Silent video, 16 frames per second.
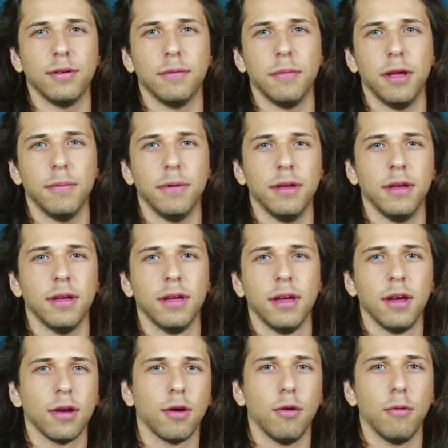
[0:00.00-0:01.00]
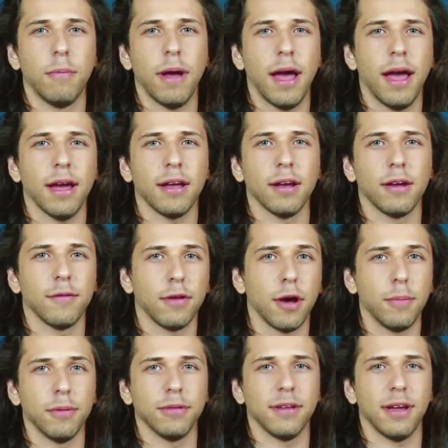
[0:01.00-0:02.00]
and maybe go back a
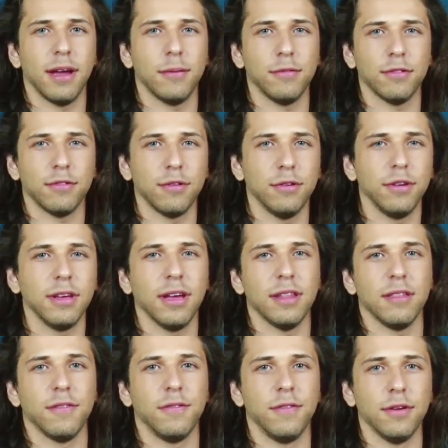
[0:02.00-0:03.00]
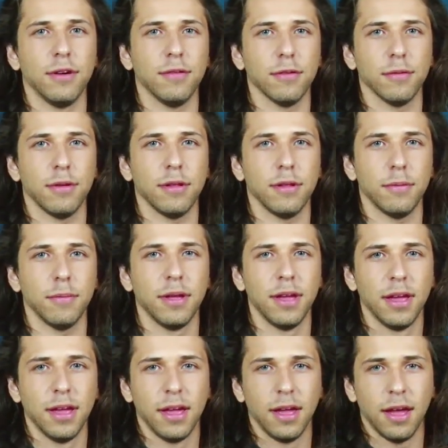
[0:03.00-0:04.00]
couple times just so you can get the feel of the rhythm.
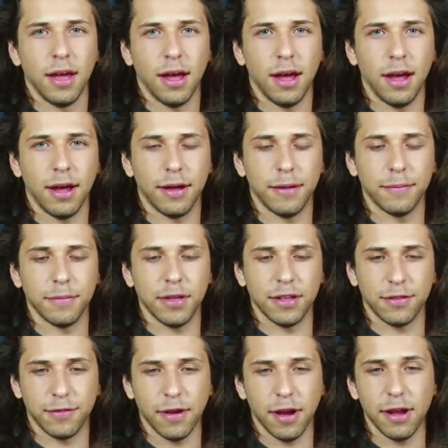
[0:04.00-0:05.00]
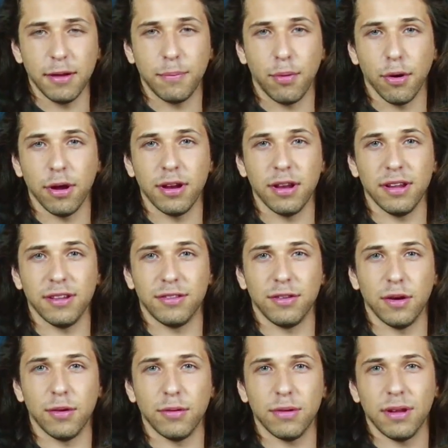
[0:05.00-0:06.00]
It's very important.
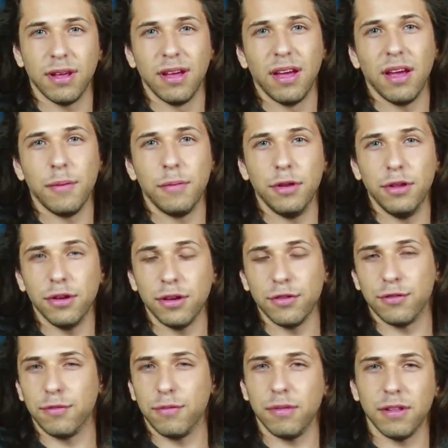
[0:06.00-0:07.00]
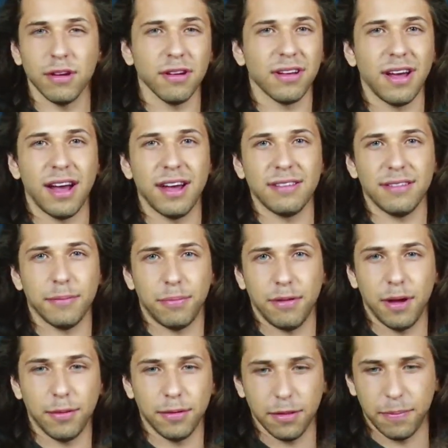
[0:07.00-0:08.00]
Don't. I mean, you can. There are guys that
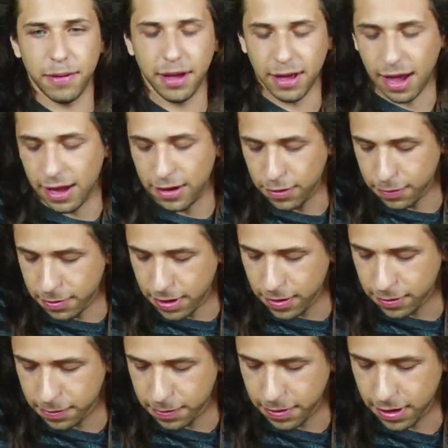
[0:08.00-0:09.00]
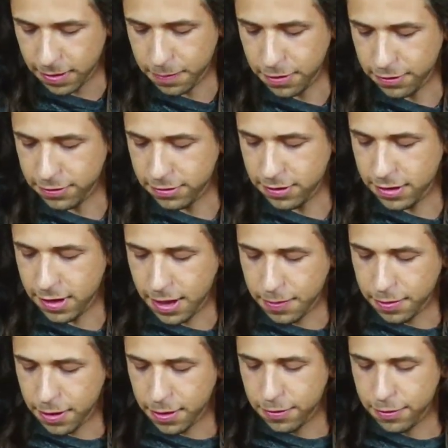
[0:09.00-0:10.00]
play with a pick. I don't play with a pick personally. I
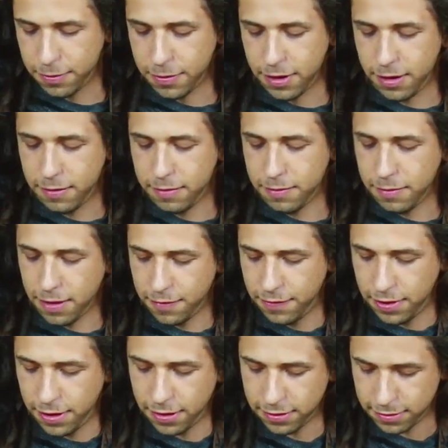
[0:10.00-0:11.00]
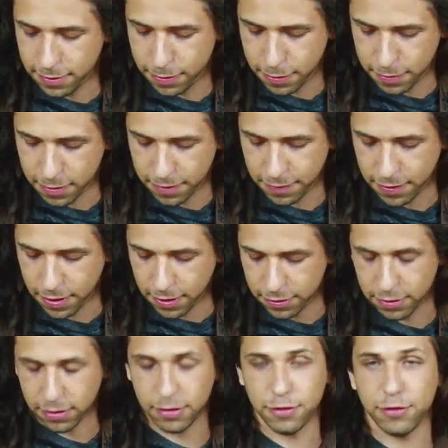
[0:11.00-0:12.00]
play with my fingers. I put my
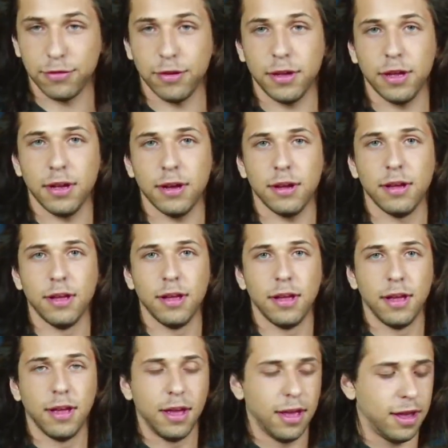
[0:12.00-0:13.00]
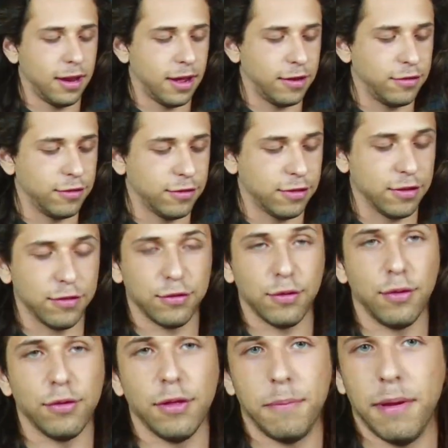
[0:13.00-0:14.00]
fingers on the string here, and I just
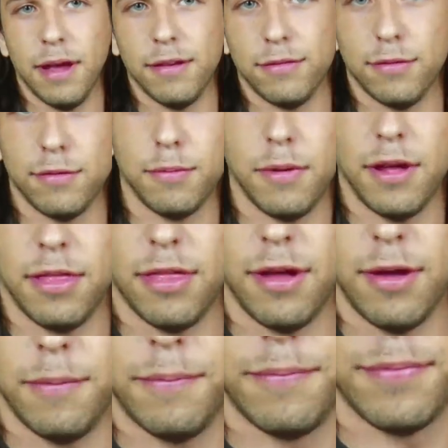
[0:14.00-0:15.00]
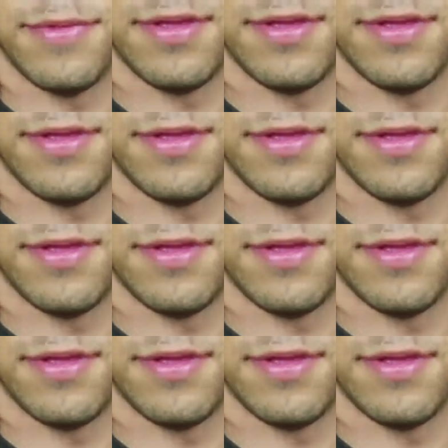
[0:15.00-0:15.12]
control the bass with my thumb.